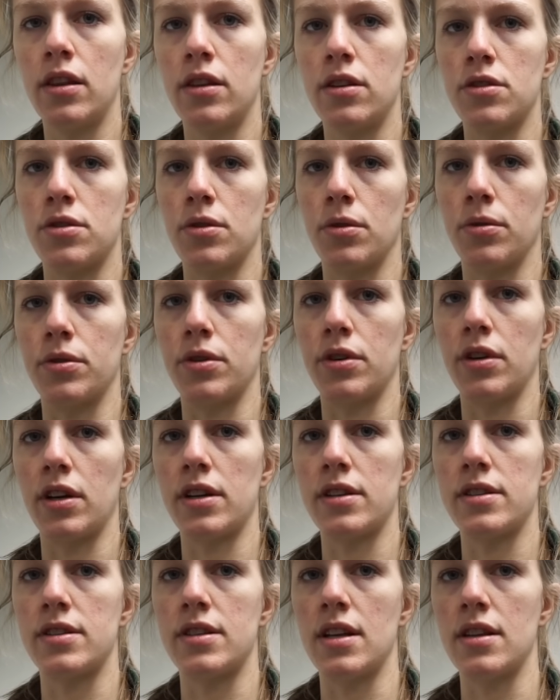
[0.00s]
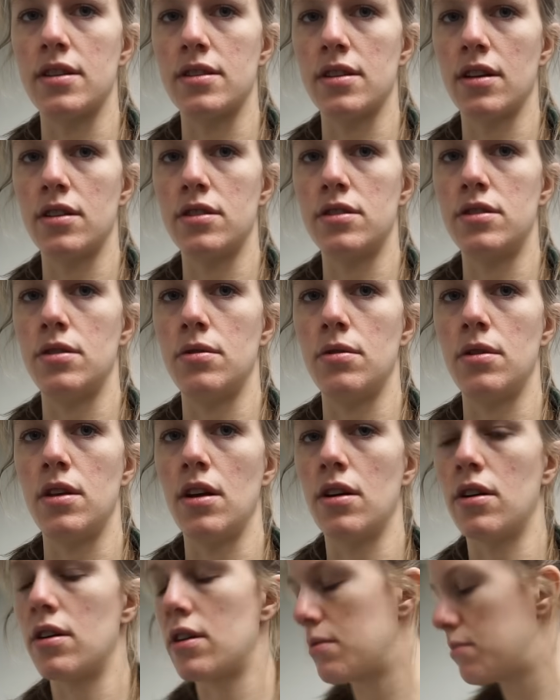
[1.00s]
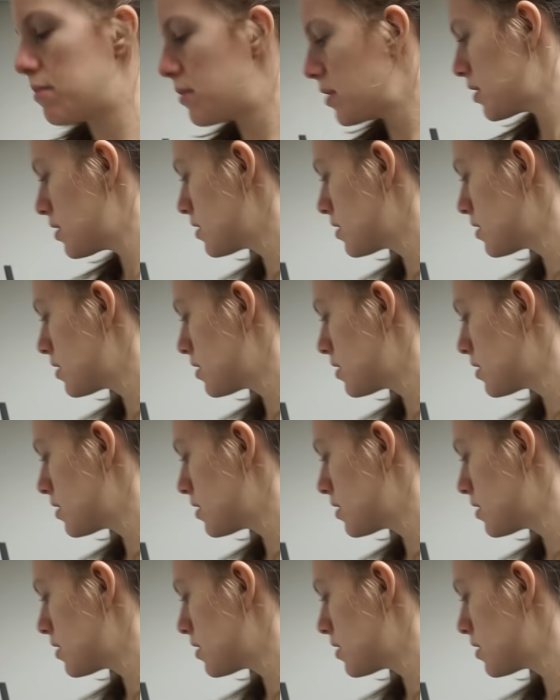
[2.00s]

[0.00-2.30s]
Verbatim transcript: shoulder extends onto the arm.